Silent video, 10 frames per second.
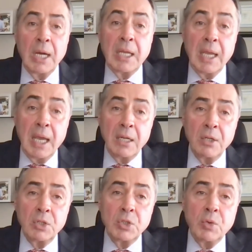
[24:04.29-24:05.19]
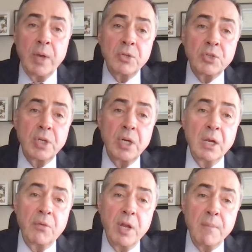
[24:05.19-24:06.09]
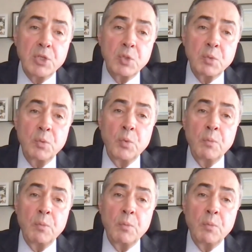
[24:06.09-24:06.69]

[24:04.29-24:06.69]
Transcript: again, to enter agreements,